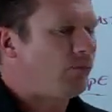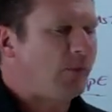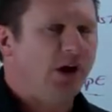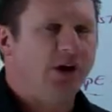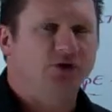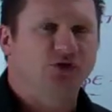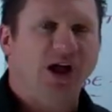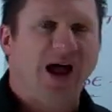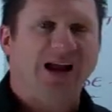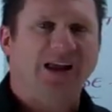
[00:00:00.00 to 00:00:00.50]

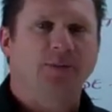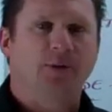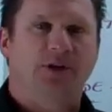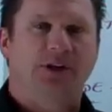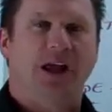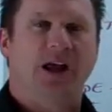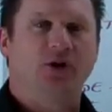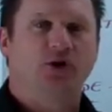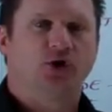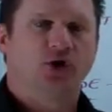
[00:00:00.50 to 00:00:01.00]
is
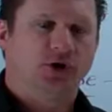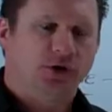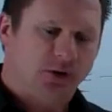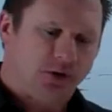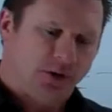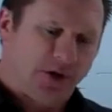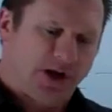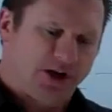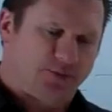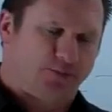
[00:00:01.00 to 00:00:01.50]

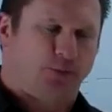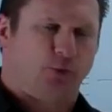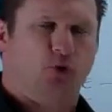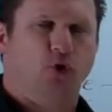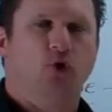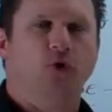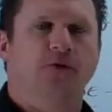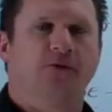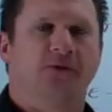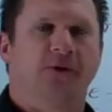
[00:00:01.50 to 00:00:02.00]
documentation, is
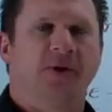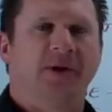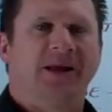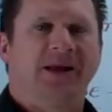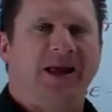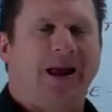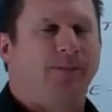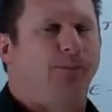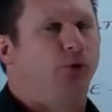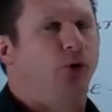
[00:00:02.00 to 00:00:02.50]
proof,
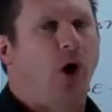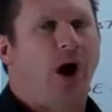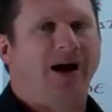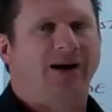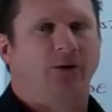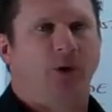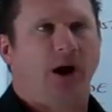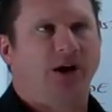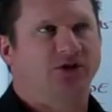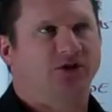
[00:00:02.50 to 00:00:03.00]
and
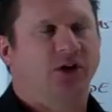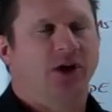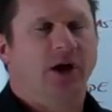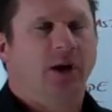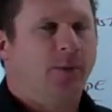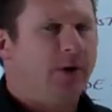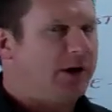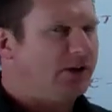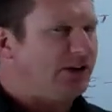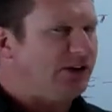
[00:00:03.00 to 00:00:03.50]
progress.
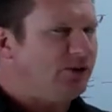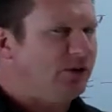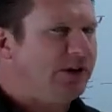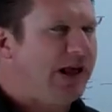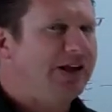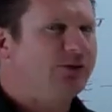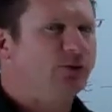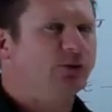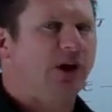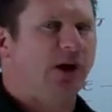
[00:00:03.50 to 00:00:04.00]
Because
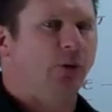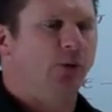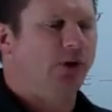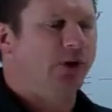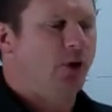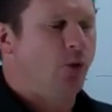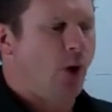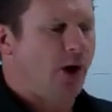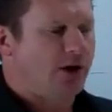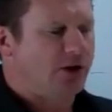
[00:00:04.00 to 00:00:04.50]
that's what they
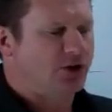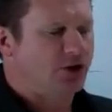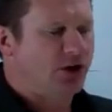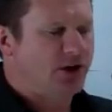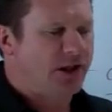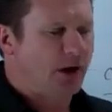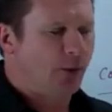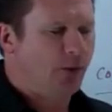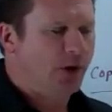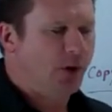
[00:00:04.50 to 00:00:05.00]
really want to
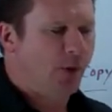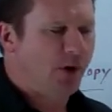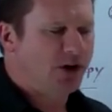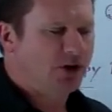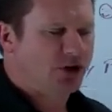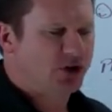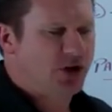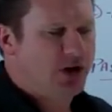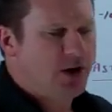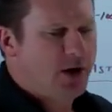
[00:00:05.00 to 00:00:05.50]
see. They really want
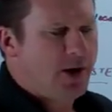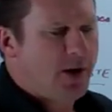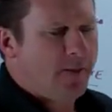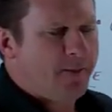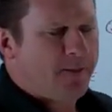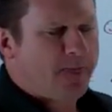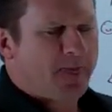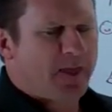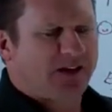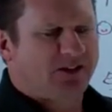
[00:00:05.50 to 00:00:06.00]
to see
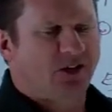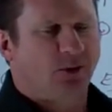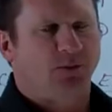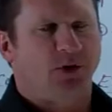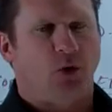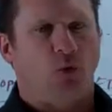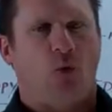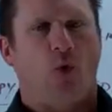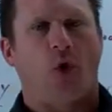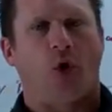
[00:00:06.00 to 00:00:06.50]
that
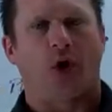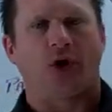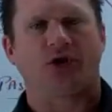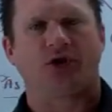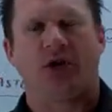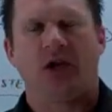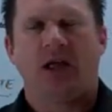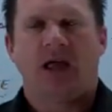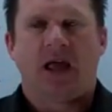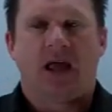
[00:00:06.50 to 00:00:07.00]
something
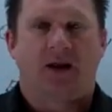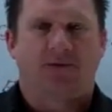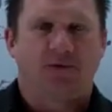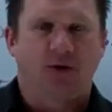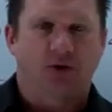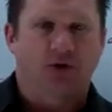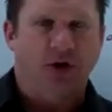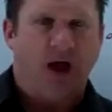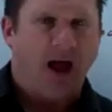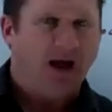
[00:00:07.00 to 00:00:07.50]
works. And if
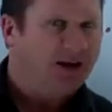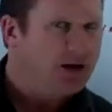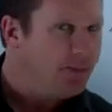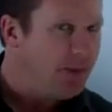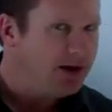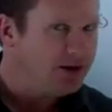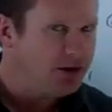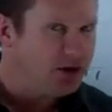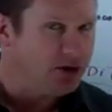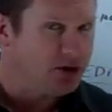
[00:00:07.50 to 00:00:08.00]
you're
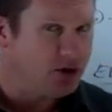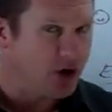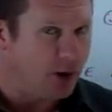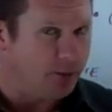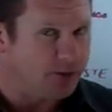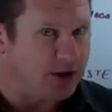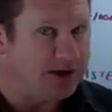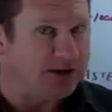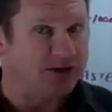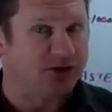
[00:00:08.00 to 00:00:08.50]
documenting
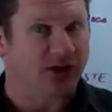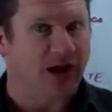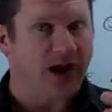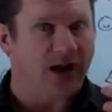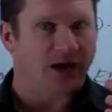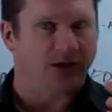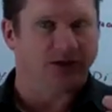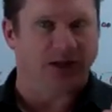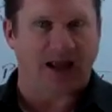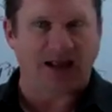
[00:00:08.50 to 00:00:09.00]
something, say
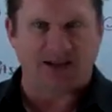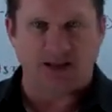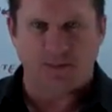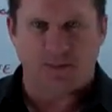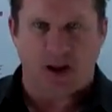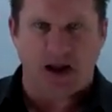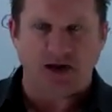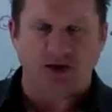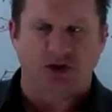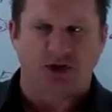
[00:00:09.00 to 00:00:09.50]
on a daily
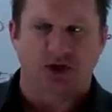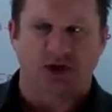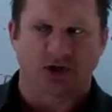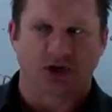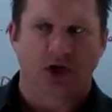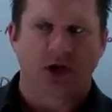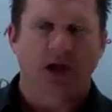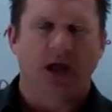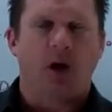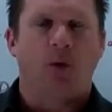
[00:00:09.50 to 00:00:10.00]

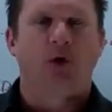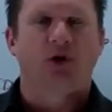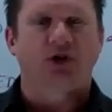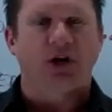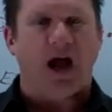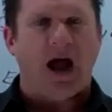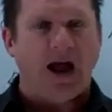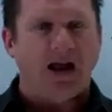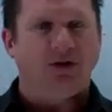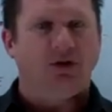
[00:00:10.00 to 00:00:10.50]
basis,
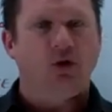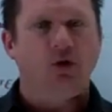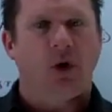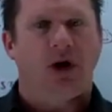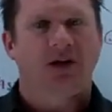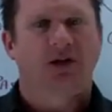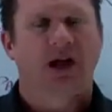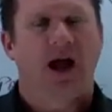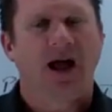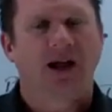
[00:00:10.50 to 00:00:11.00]
which I do,
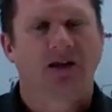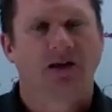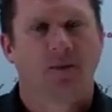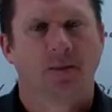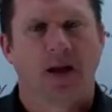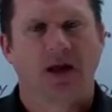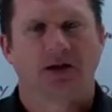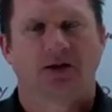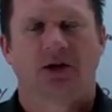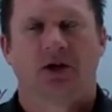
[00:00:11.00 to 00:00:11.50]
I
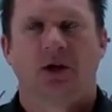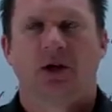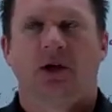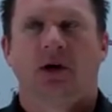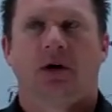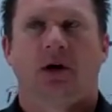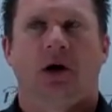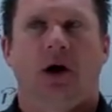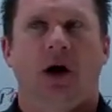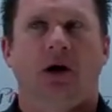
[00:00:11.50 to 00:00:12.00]
document
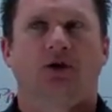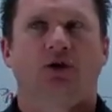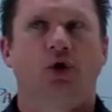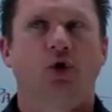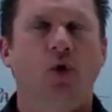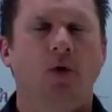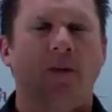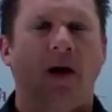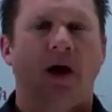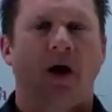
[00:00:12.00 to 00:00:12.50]

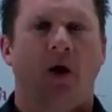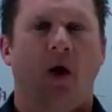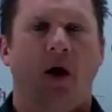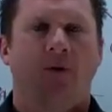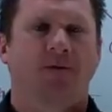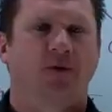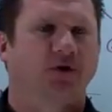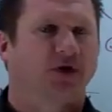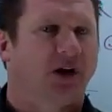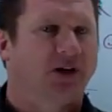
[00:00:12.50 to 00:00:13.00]
2 of my
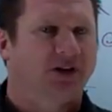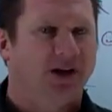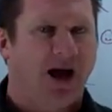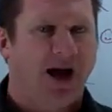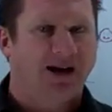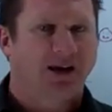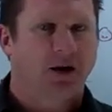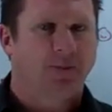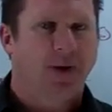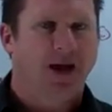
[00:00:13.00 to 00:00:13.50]
offers. I
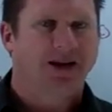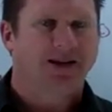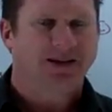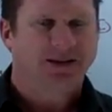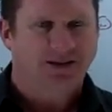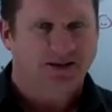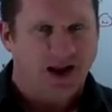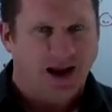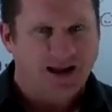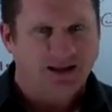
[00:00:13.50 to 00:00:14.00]

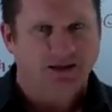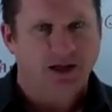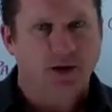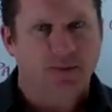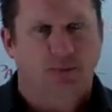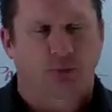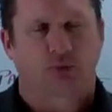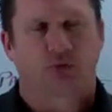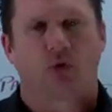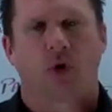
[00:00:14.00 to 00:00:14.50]
document
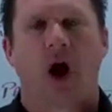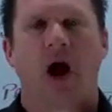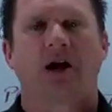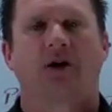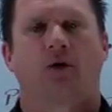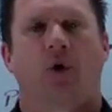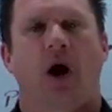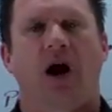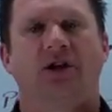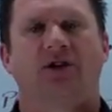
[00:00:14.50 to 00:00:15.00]
daily
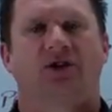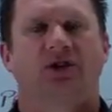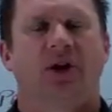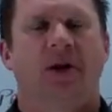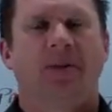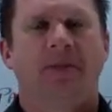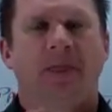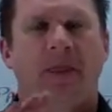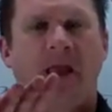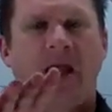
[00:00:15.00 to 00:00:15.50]
progress,
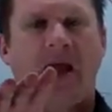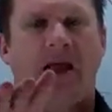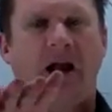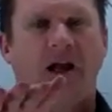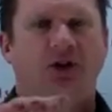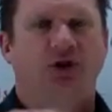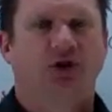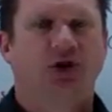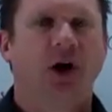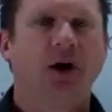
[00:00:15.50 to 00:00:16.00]
and
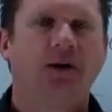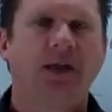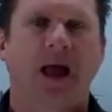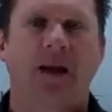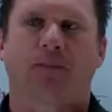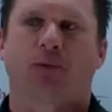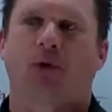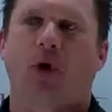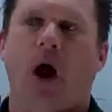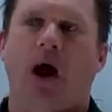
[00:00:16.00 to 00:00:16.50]
I share
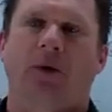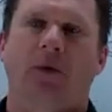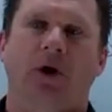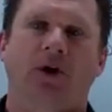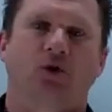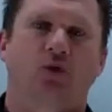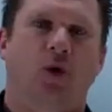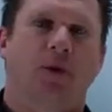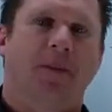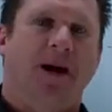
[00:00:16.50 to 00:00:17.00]
that
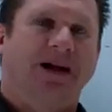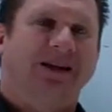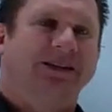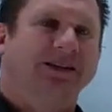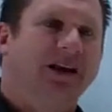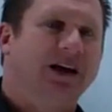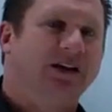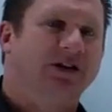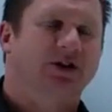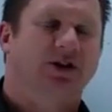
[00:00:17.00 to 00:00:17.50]
progress with my
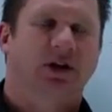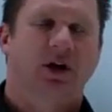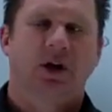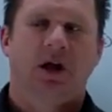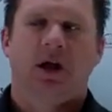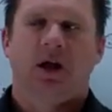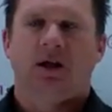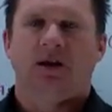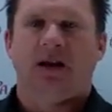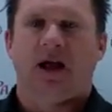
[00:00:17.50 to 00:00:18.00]
list.
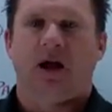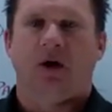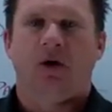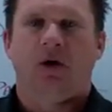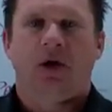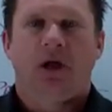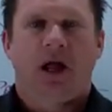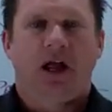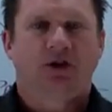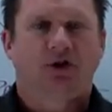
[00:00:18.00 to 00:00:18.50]

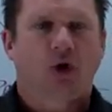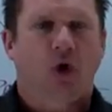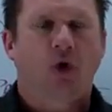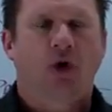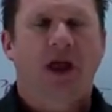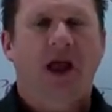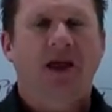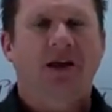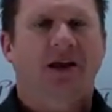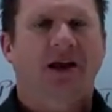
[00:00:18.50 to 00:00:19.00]
Now, it's
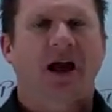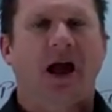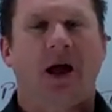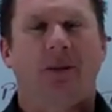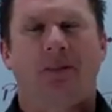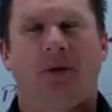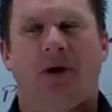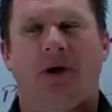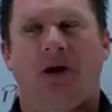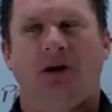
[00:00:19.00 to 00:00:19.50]
okay
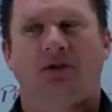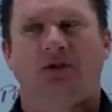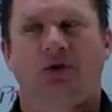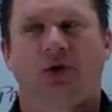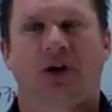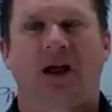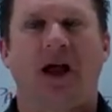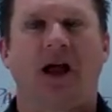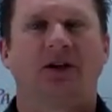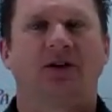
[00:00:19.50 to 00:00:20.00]

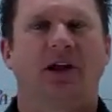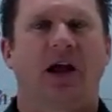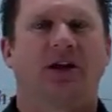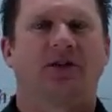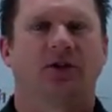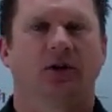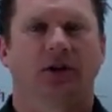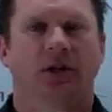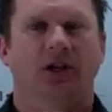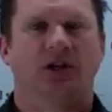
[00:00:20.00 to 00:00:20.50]
to
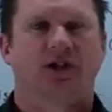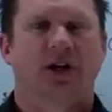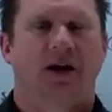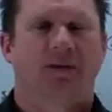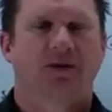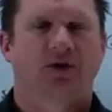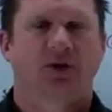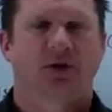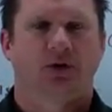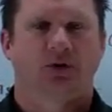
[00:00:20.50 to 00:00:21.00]
contact your list
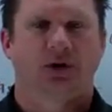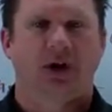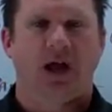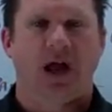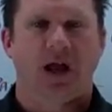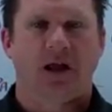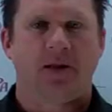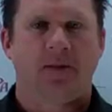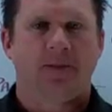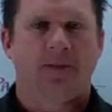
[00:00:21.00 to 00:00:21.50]
every single
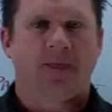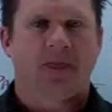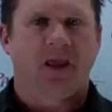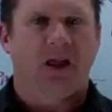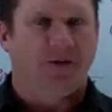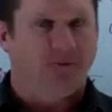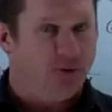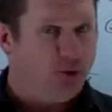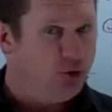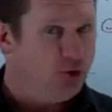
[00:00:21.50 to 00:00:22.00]
day
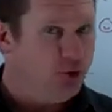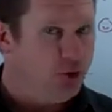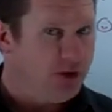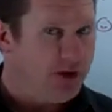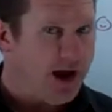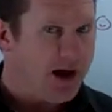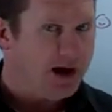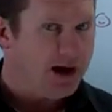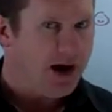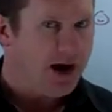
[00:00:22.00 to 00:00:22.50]
if you do
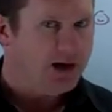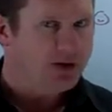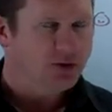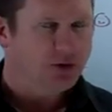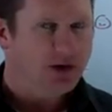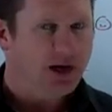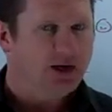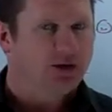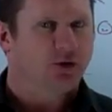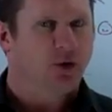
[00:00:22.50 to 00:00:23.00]
that, guys,
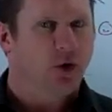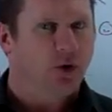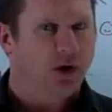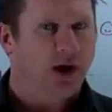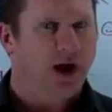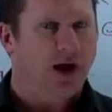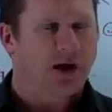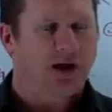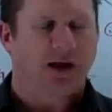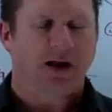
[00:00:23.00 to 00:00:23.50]
okay? It's
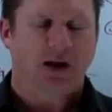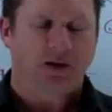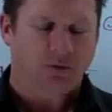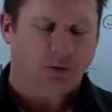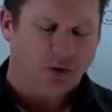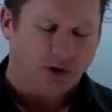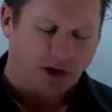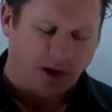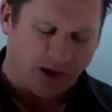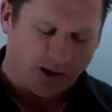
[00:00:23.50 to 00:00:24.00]
okay. And
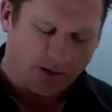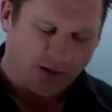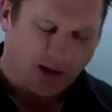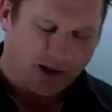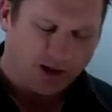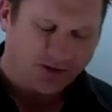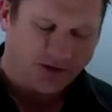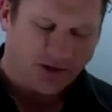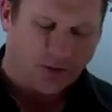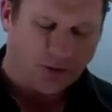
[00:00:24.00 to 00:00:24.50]
we'll get,
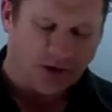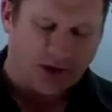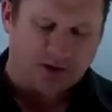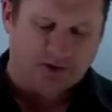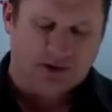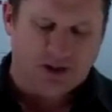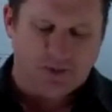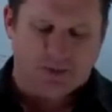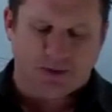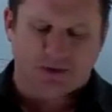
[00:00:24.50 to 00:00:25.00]
like I said, we'll
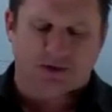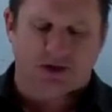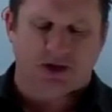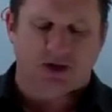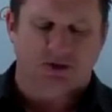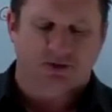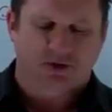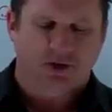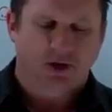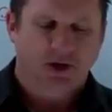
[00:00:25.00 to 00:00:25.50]
get deep into
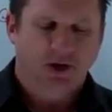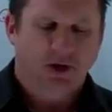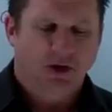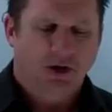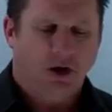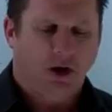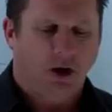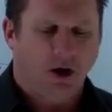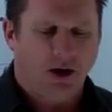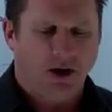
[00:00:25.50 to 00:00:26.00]
this
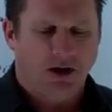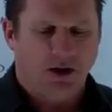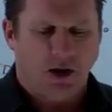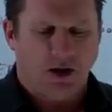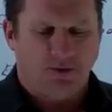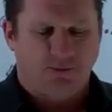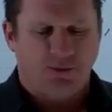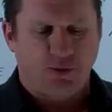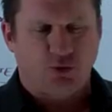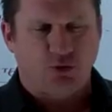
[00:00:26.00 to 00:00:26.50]

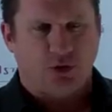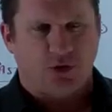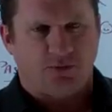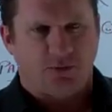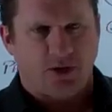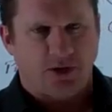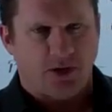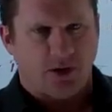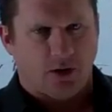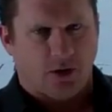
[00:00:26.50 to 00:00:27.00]
in future
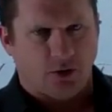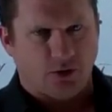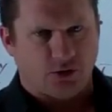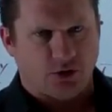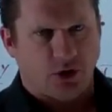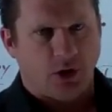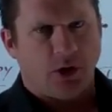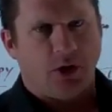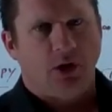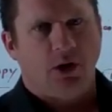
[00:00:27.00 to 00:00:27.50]
videos